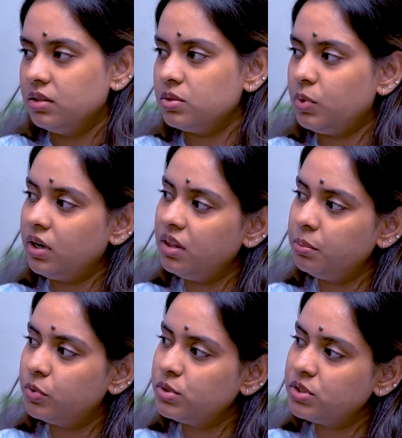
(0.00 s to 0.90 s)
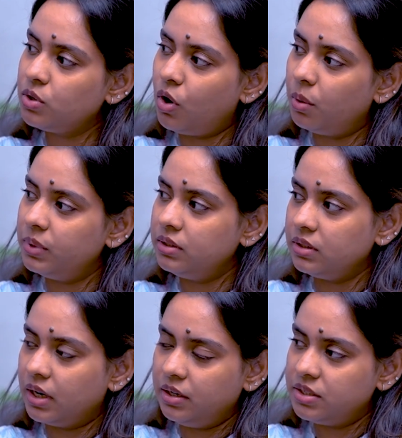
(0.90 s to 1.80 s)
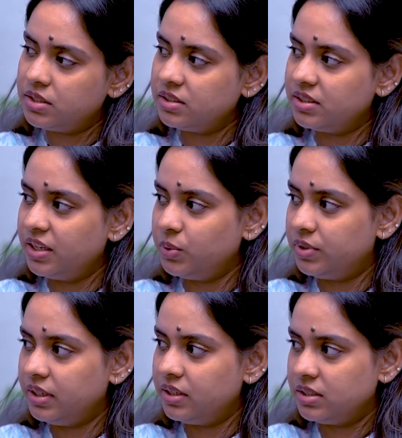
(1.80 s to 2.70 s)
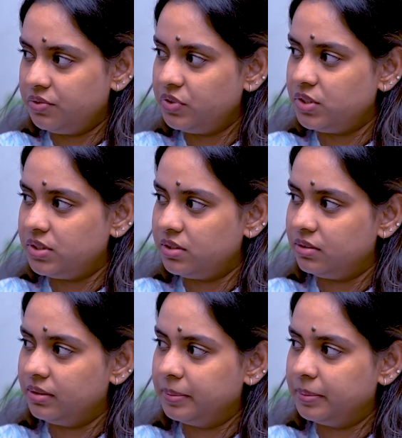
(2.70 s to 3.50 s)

So, what are the most common conditions that you treat as a physician?